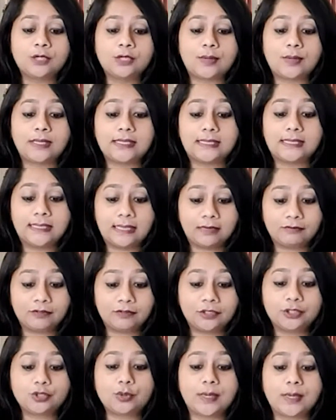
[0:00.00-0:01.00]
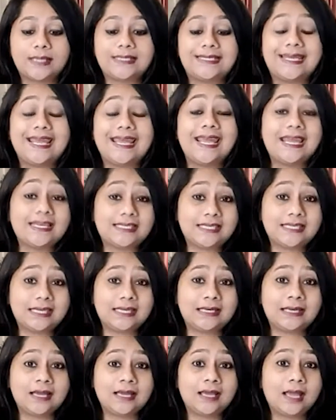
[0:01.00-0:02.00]
2011,
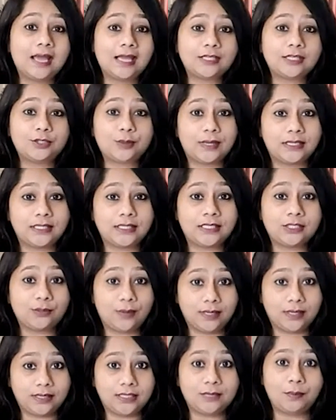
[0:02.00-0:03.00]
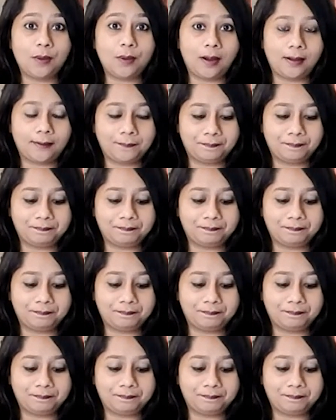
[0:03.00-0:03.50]
2018 and 2021.